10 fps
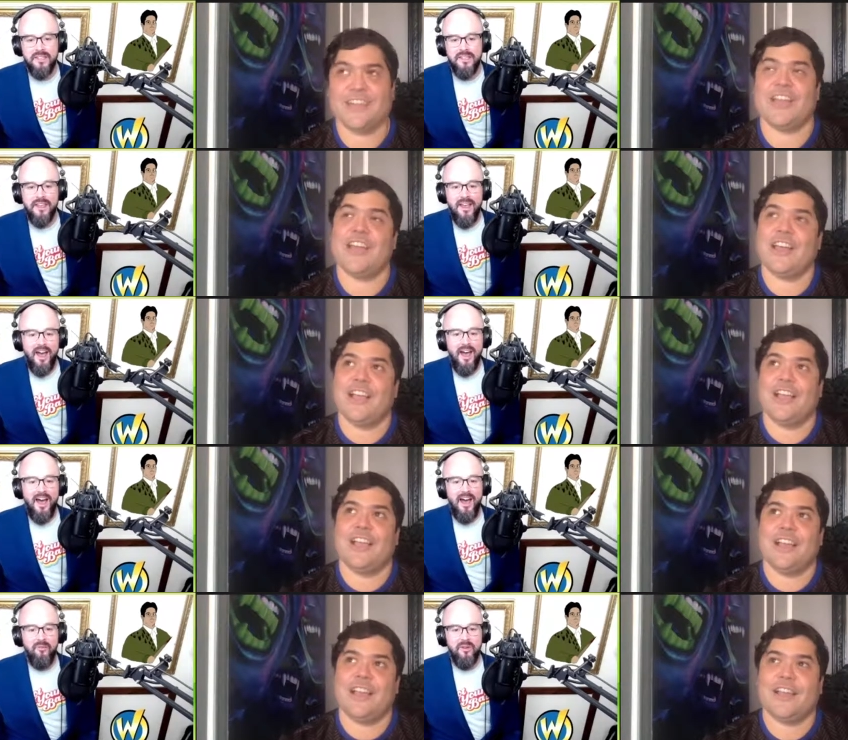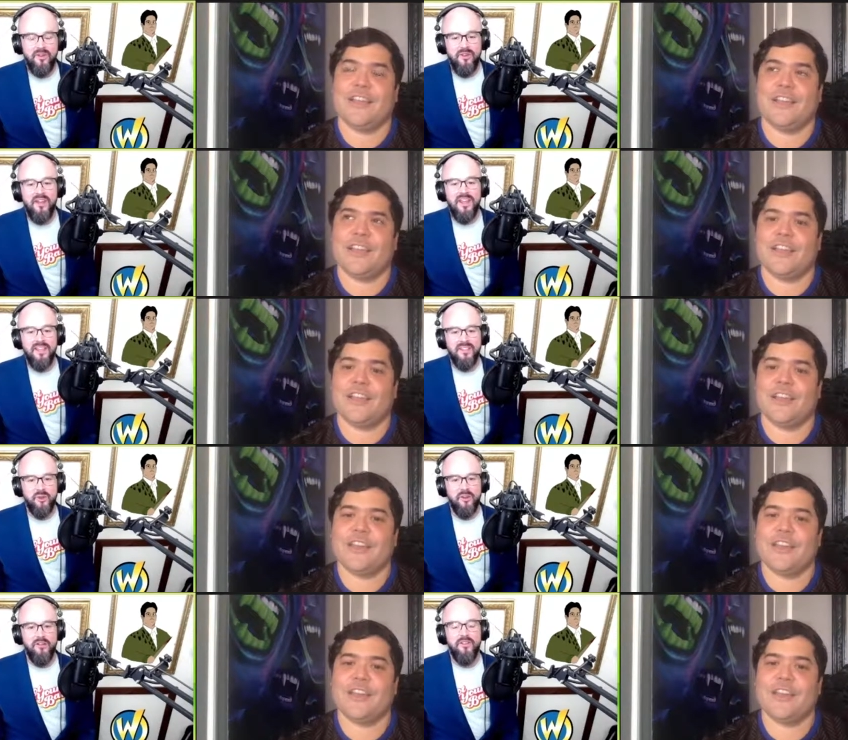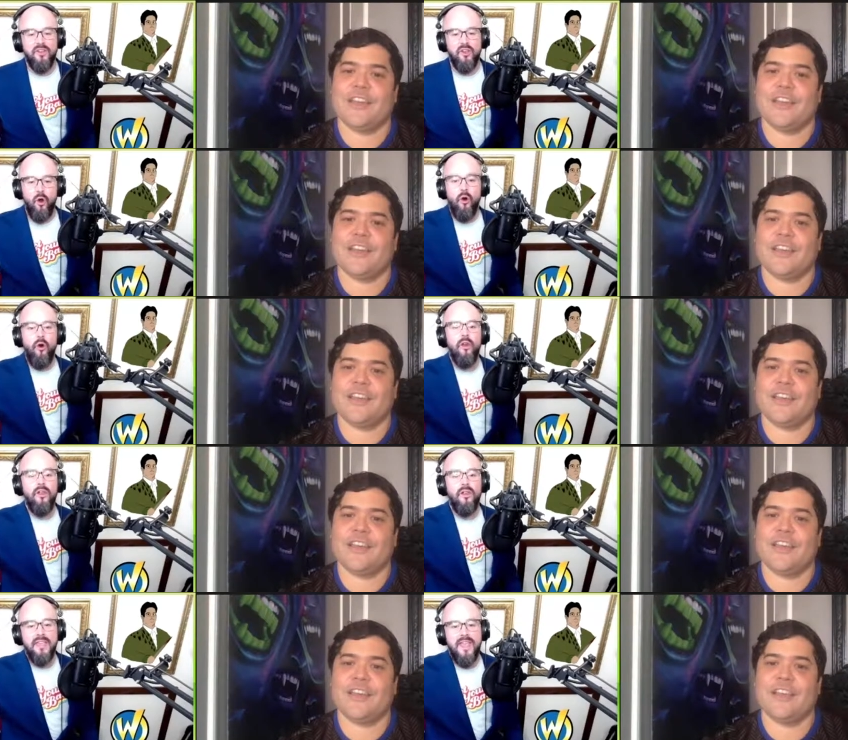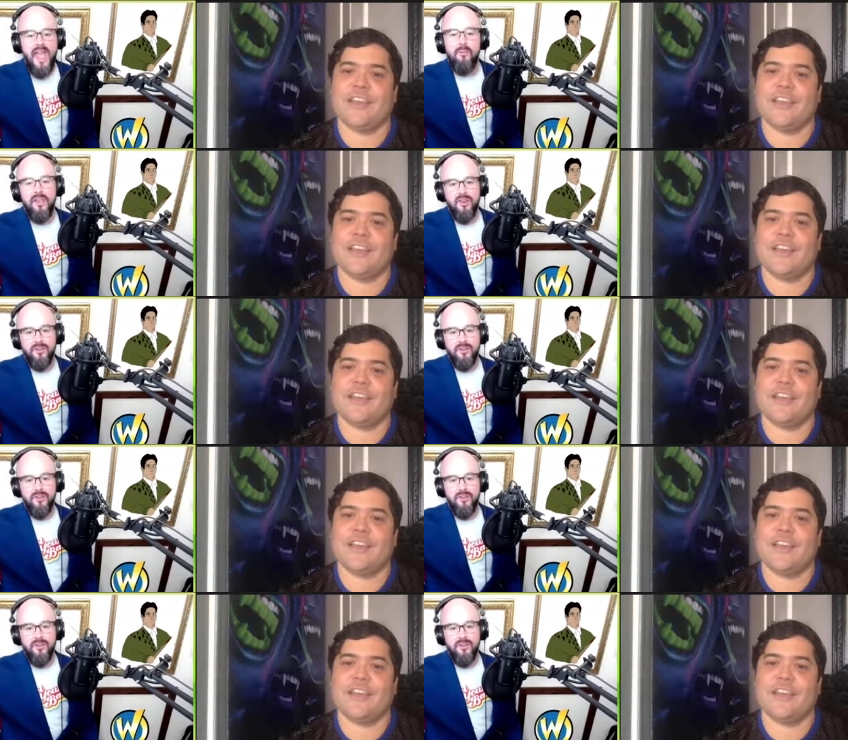Speaker 1: Um, do you have any sort of goal cameos